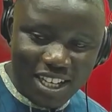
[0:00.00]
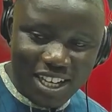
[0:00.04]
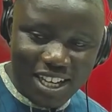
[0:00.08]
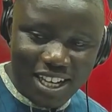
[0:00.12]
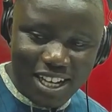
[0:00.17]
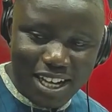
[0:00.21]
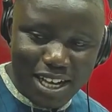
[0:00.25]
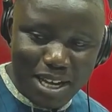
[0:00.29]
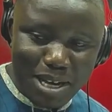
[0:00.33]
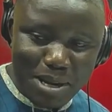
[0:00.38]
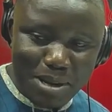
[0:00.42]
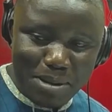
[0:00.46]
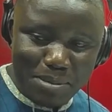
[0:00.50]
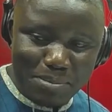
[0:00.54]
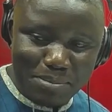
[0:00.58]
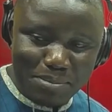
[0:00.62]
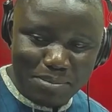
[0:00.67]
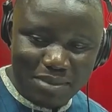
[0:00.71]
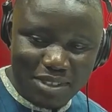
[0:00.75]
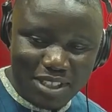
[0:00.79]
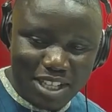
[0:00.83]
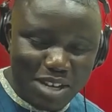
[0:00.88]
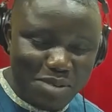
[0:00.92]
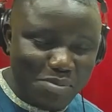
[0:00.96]

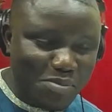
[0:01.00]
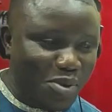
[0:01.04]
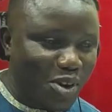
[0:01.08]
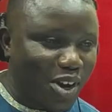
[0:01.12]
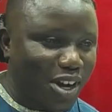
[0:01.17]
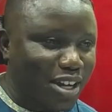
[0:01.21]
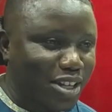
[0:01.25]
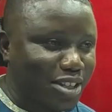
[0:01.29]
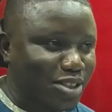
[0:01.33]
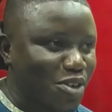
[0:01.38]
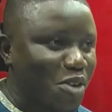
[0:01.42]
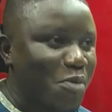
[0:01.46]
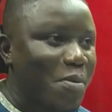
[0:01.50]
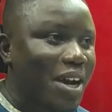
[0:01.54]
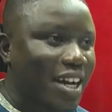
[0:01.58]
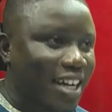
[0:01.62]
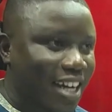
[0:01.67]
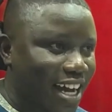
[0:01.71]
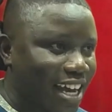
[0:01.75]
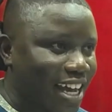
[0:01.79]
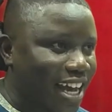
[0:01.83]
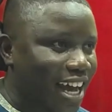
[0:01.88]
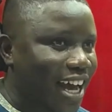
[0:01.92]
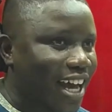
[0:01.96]
Mm. Game boy, it's Obe
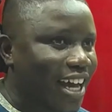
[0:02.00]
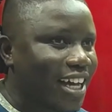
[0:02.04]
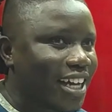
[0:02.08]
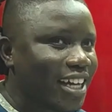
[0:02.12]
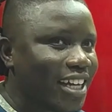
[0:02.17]
Kaya.